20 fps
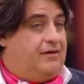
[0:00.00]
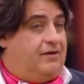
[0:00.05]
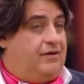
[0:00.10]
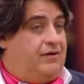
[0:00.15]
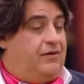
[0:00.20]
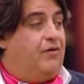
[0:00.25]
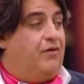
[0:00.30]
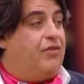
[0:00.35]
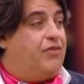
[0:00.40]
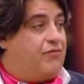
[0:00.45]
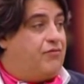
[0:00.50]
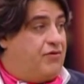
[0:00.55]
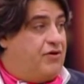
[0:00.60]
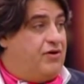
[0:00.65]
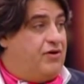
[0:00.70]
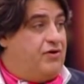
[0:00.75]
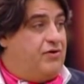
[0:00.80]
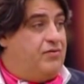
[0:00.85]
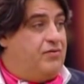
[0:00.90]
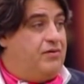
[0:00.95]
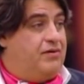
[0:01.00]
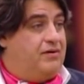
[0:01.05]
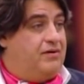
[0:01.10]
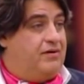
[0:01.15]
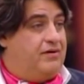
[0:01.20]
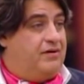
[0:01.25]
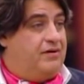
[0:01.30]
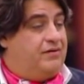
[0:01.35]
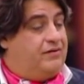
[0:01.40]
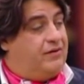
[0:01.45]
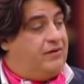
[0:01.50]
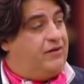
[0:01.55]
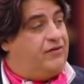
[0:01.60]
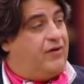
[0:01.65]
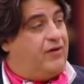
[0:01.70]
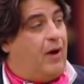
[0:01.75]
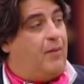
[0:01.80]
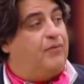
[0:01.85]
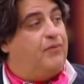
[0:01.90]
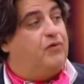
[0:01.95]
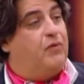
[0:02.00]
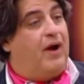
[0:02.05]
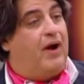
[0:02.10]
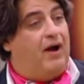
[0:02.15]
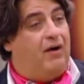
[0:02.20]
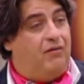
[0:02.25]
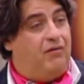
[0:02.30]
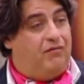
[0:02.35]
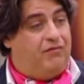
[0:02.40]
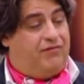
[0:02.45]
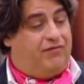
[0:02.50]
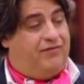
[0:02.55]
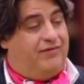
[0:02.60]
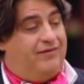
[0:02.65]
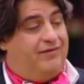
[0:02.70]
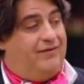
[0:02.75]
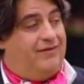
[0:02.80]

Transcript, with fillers: you're through to the top 12.